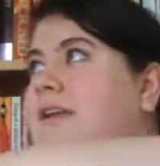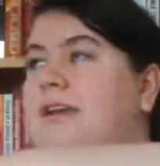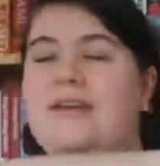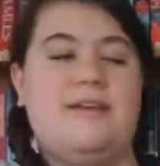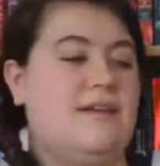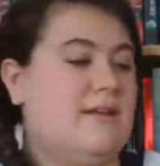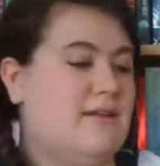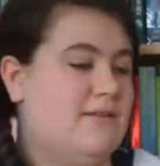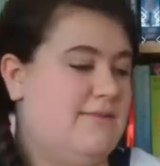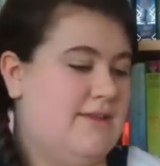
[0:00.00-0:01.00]
Okay,
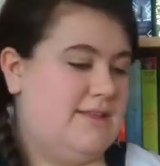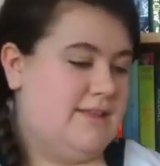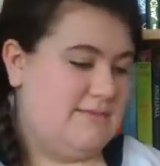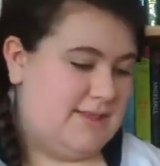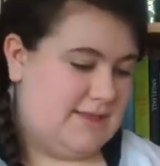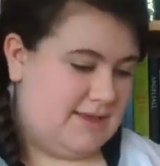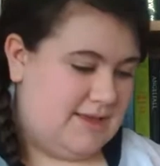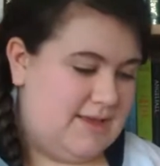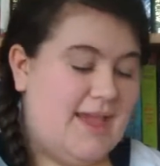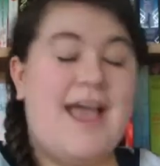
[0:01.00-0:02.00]
first name I
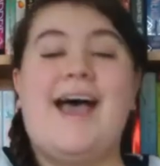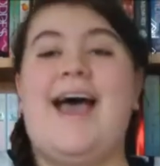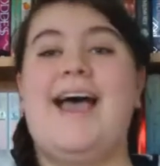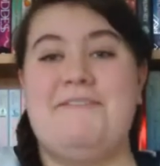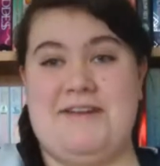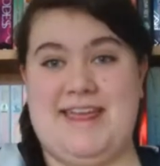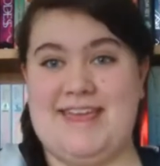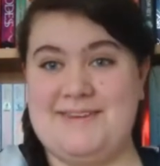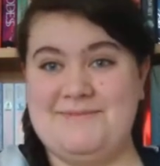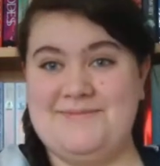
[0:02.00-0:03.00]
see,
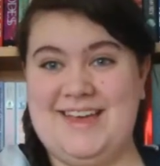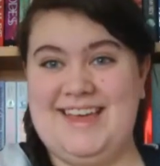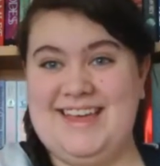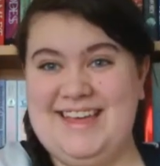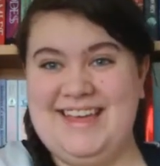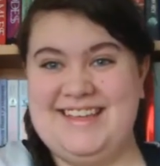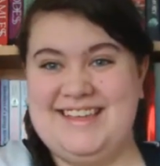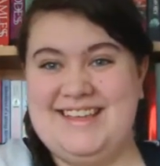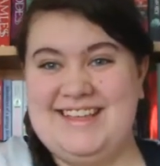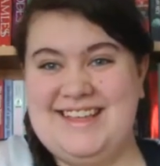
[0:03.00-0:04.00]
Harry.
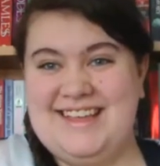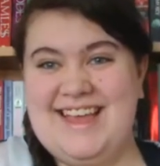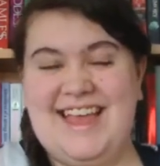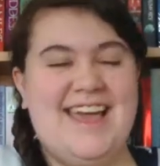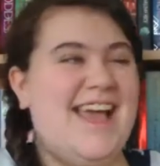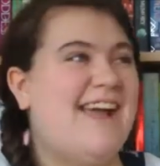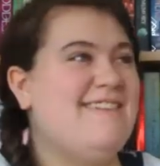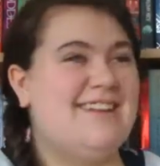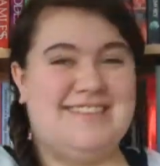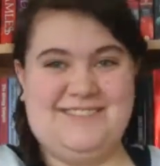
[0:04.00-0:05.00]

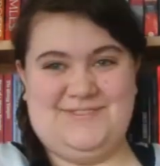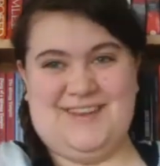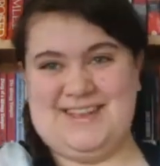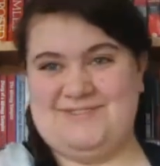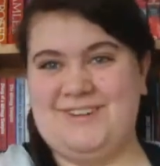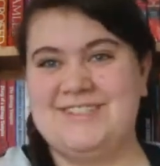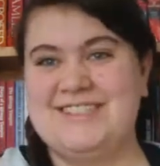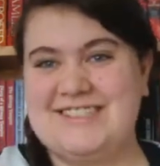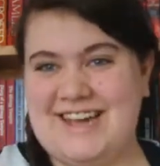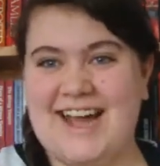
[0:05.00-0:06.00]
Harry's the first one
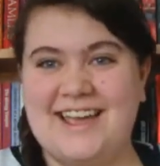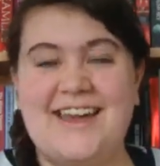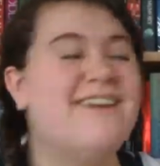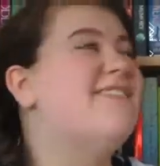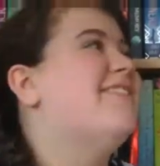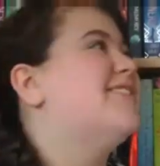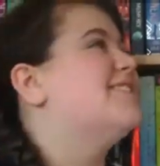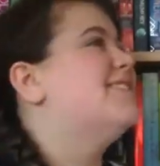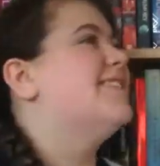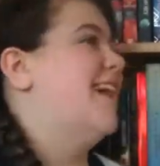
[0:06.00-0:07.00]
to die. Oh
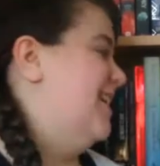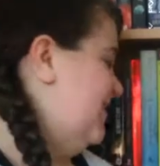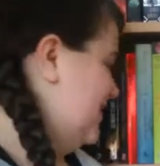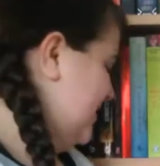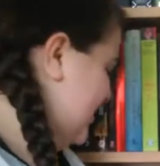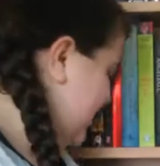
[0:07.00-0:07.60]
great.